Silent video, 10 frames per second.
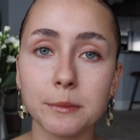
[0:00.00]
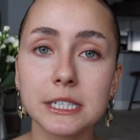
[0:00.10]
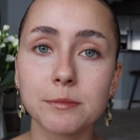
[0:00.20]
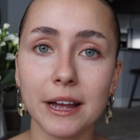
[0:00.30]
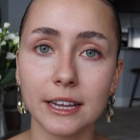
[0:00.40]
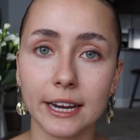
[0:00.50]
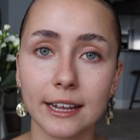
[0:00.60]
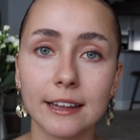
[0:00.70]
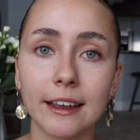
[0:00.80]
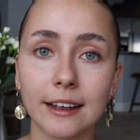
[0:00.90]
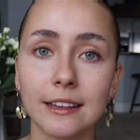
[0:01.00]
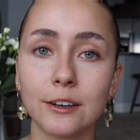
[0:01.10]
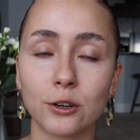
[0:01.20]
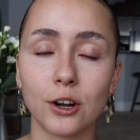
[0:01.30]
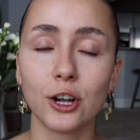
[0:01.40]
be smelling like a
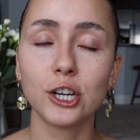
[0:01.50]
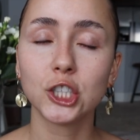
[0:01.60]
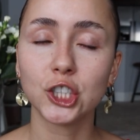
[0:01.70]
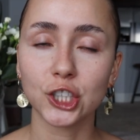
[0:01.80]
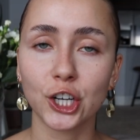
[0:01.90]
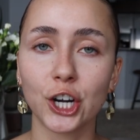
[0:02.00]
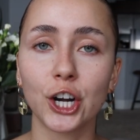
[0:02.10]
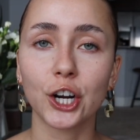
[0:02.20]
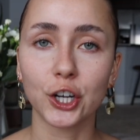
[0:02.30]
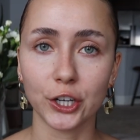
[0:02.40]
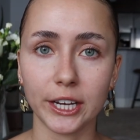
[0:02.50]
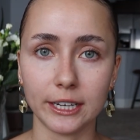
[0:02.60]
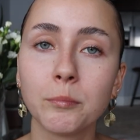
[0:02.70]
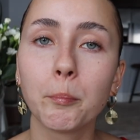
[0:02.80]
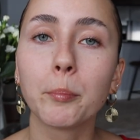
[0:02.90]
literal sugar
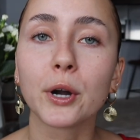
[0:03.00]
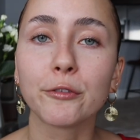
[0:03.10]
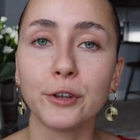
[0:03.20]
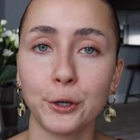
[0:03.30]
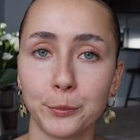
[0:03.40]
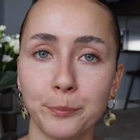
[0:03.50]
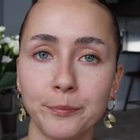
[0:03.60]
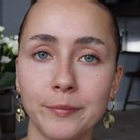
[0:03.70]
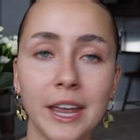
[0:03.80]
cookie. Perfume.